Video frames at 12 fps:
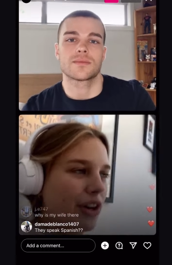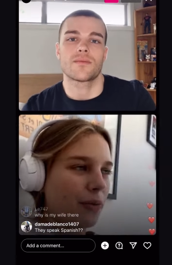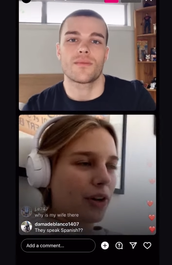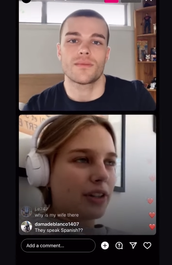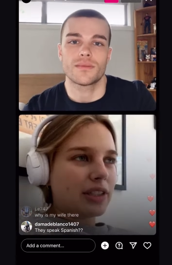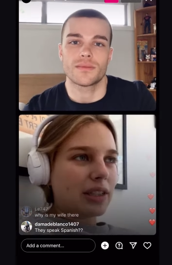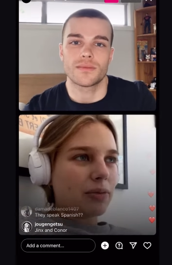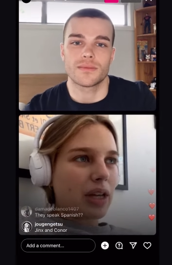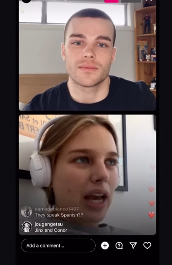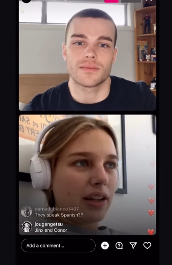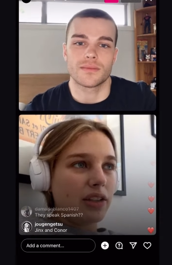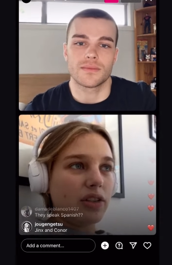Speaker 1: how fun it was
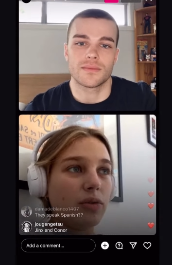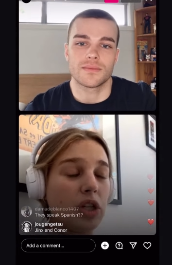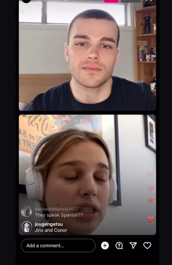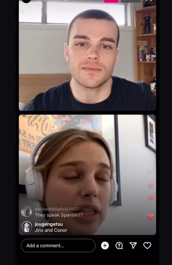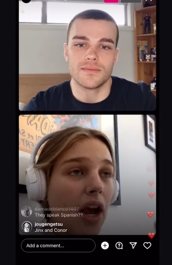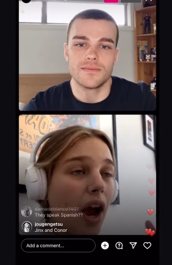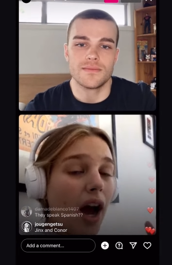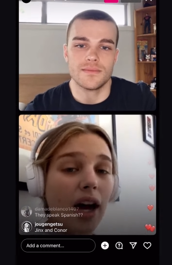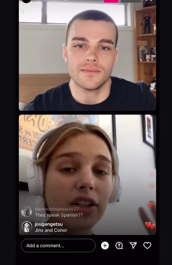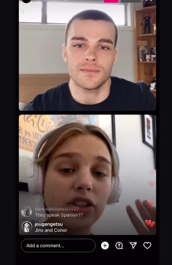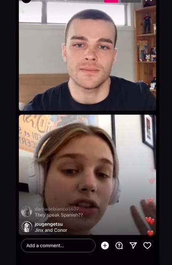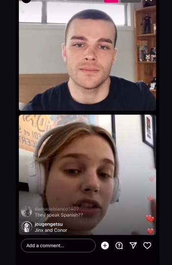that we had because
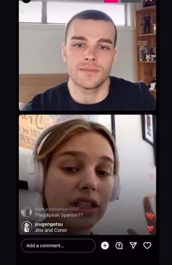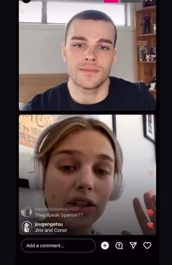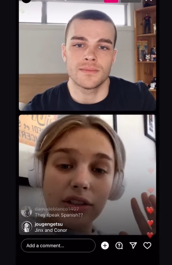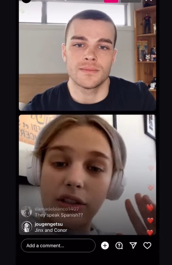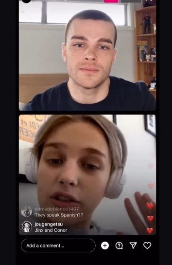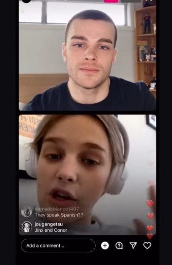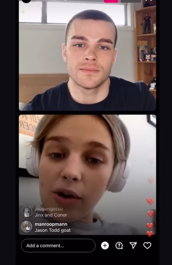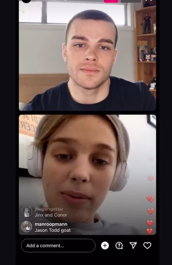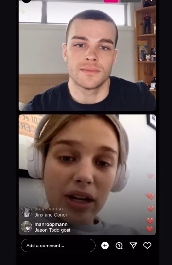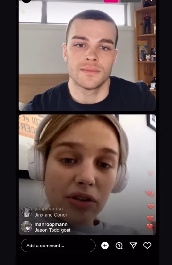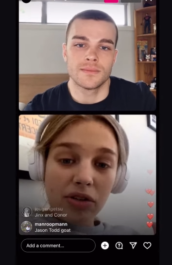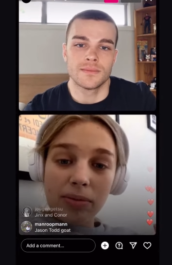there are still
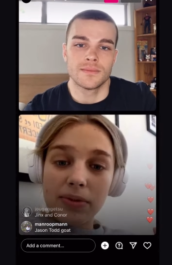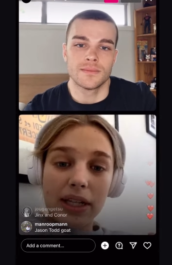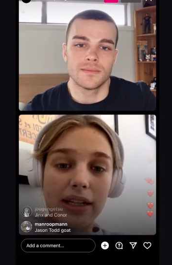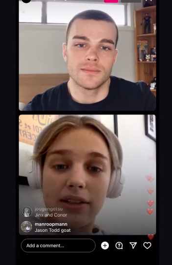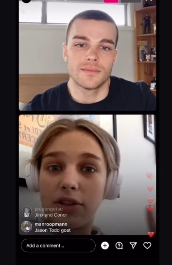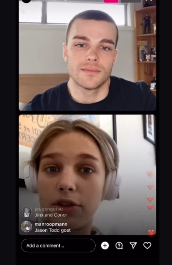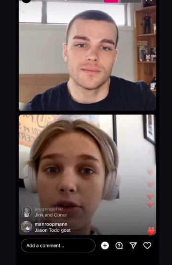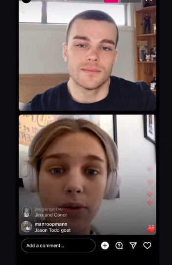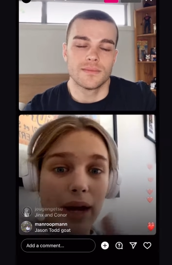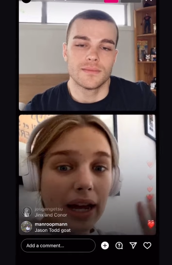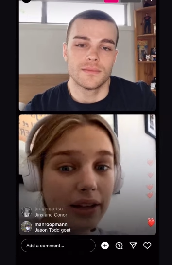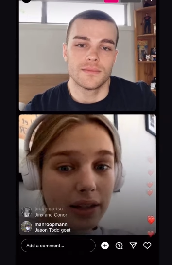so many group scenes
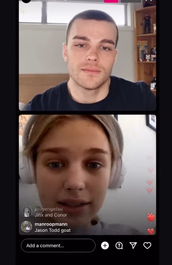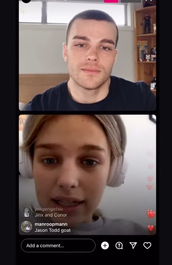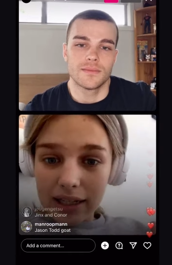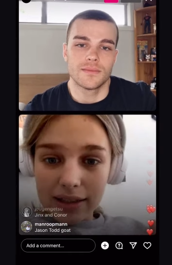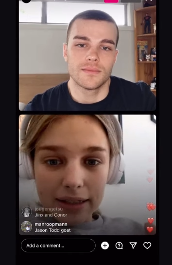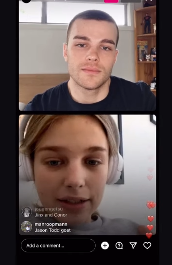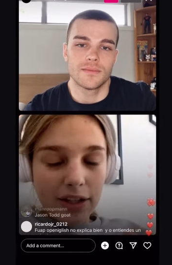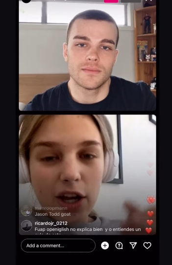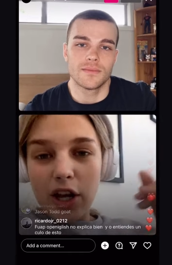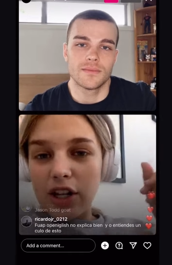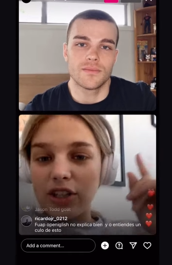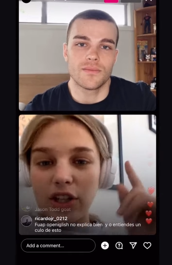throughout the
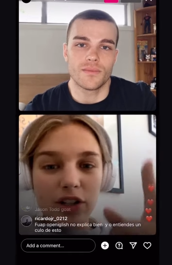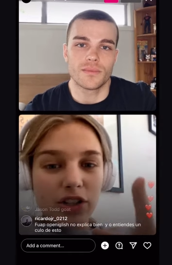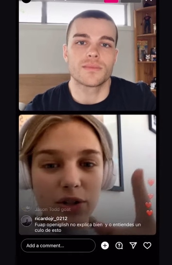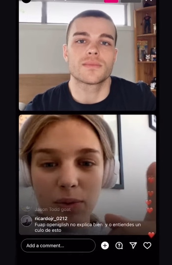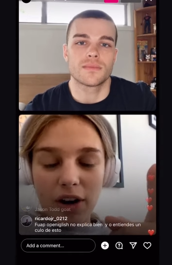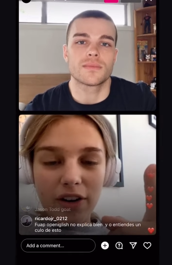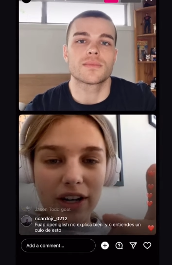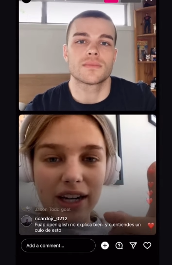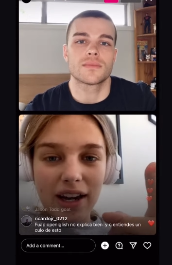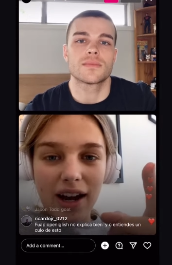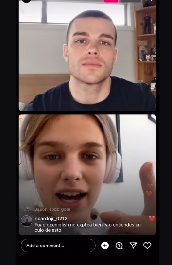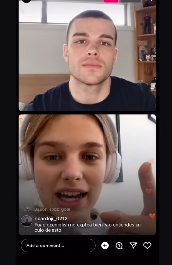season. Don't you
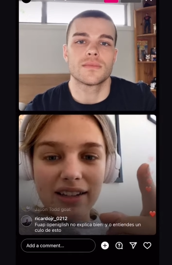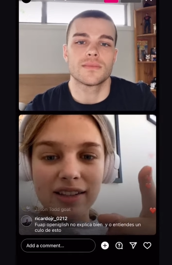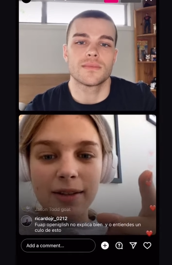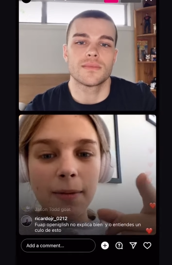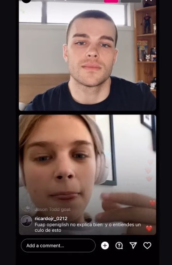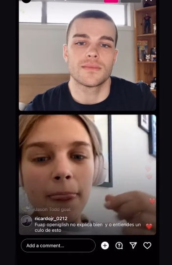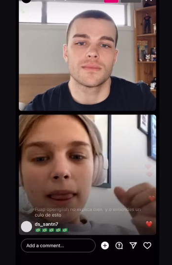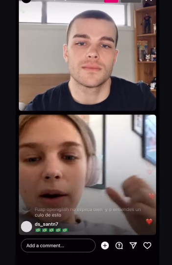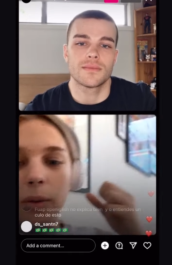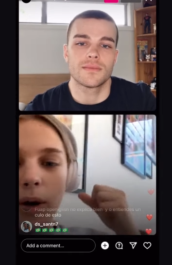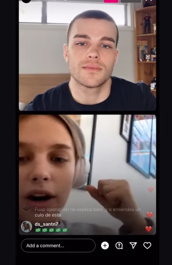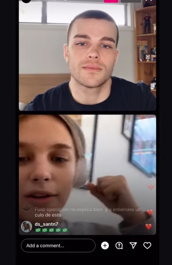worry, guys.
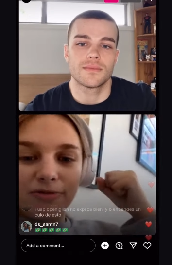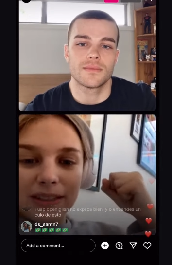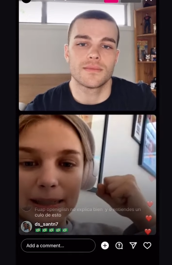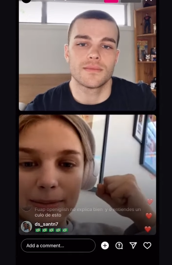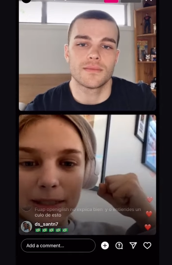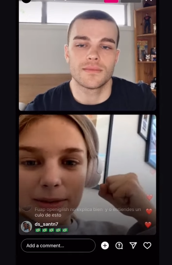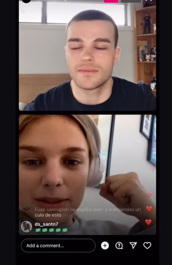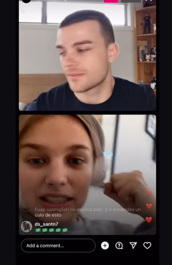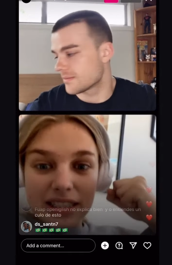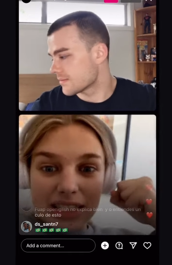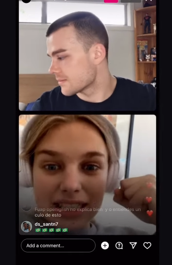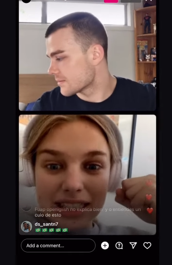We're a
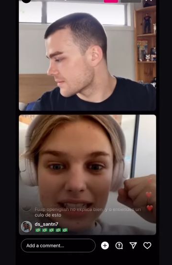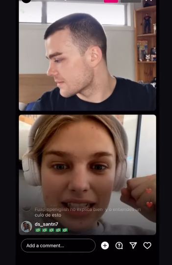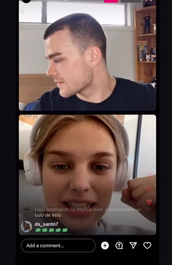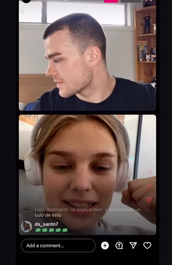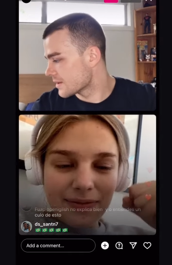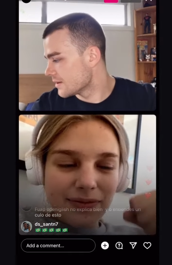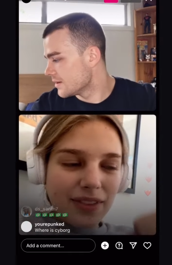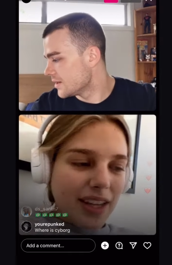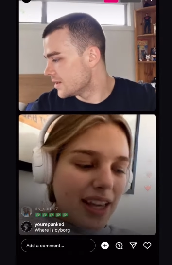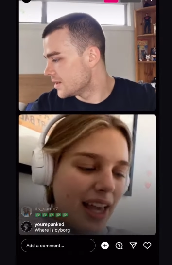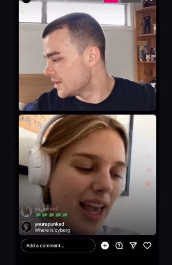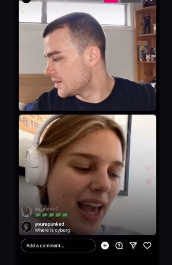family. We stick together.
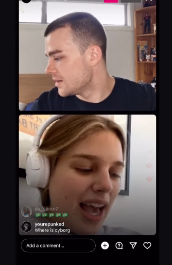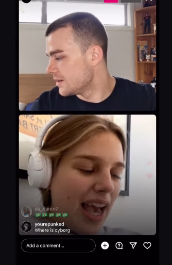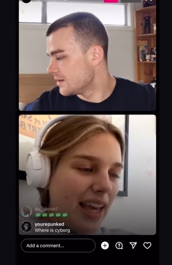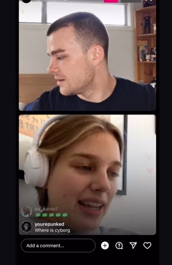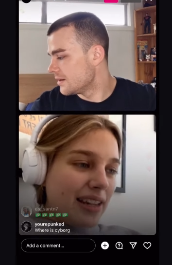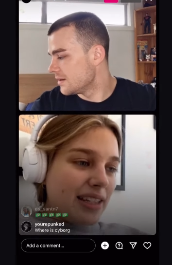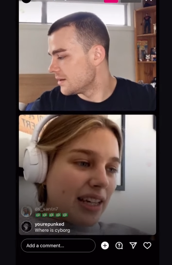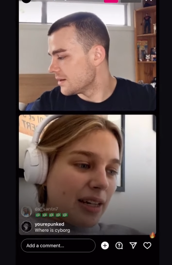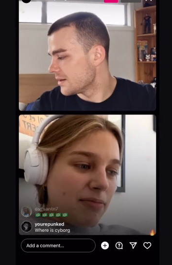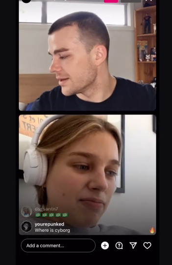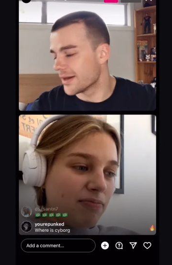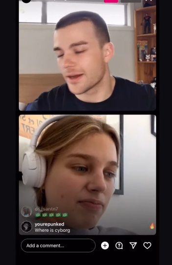
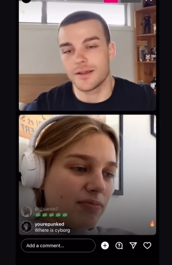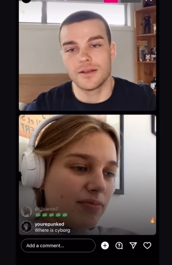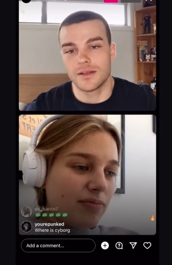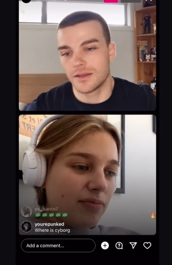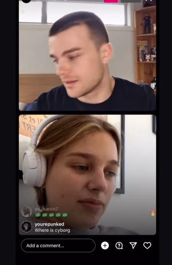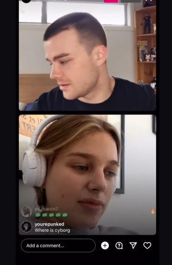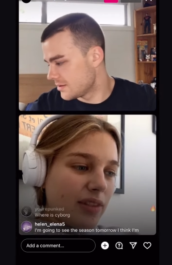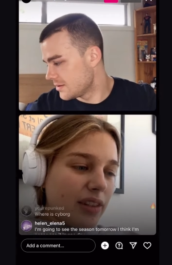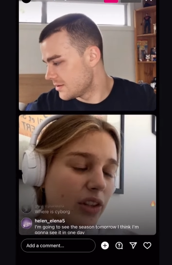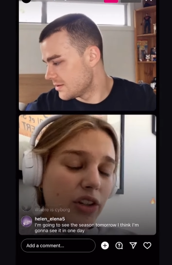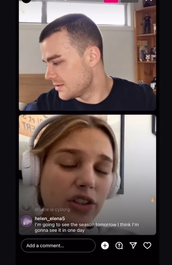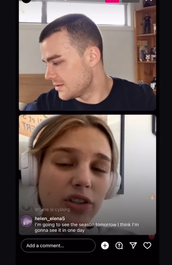And um, yeah,
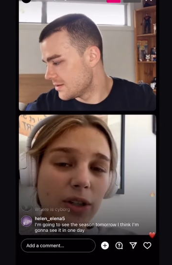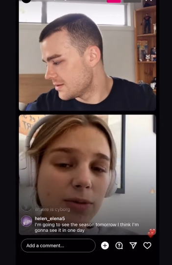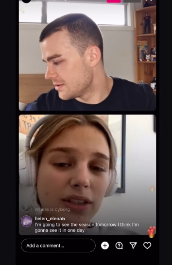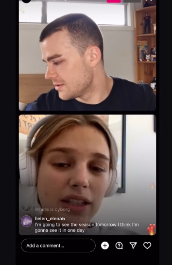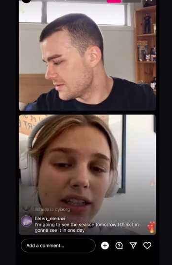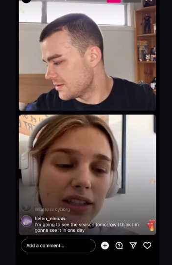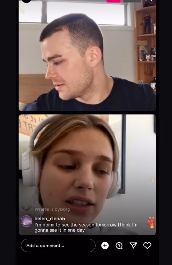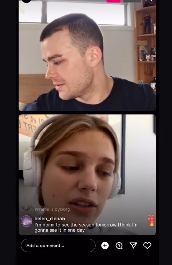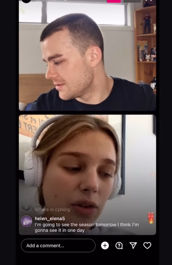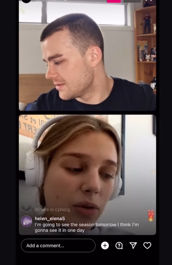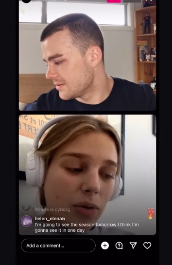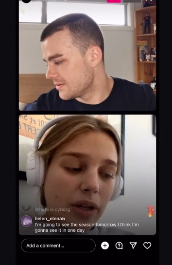those group
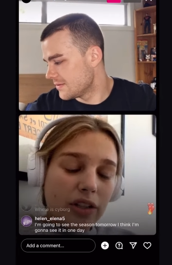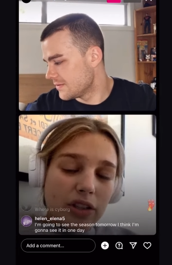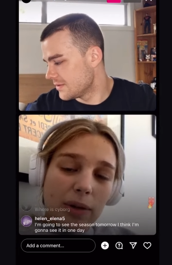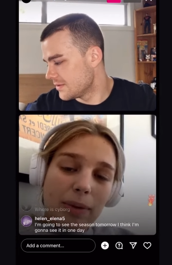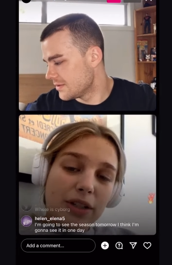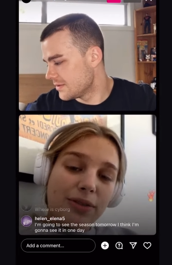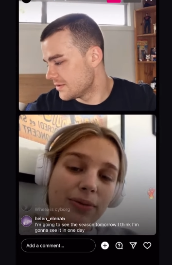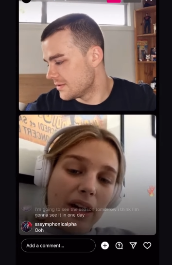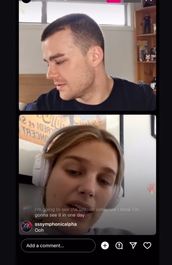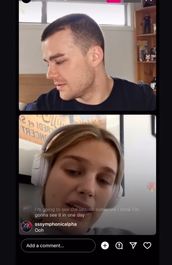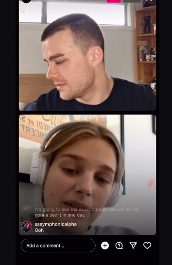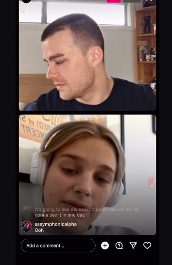scenes are always so
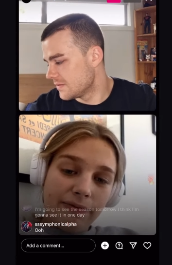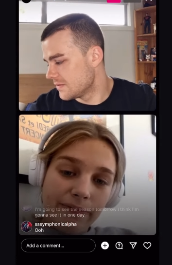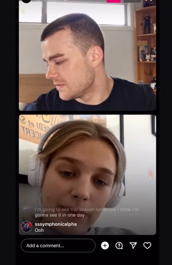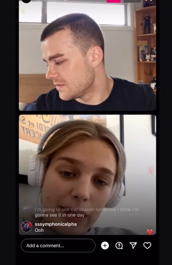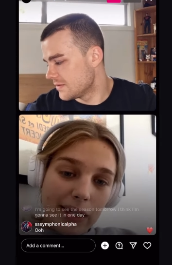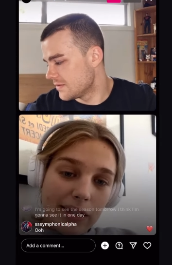much fun